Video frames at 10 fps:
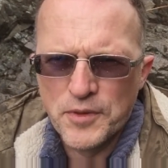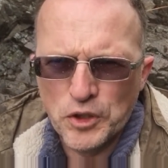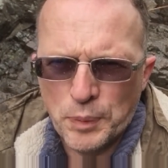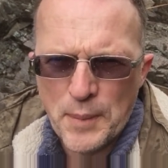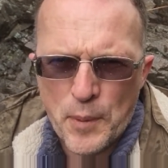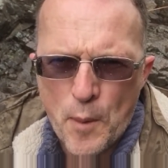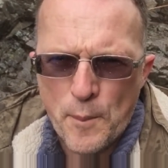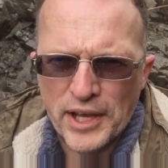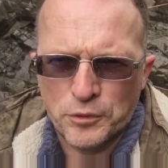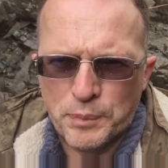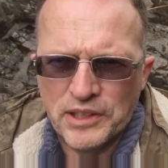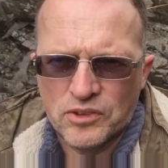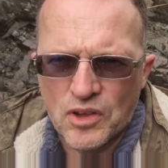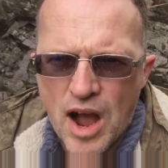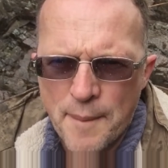These people must be
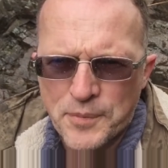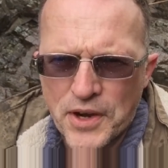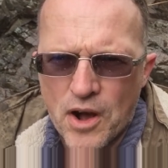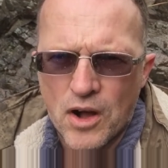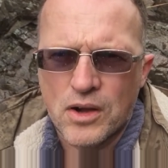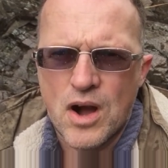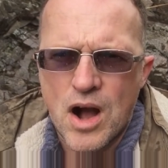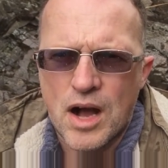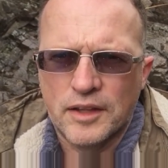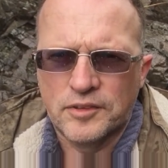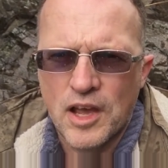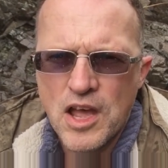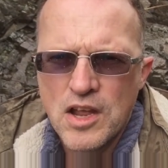stopped at all costs.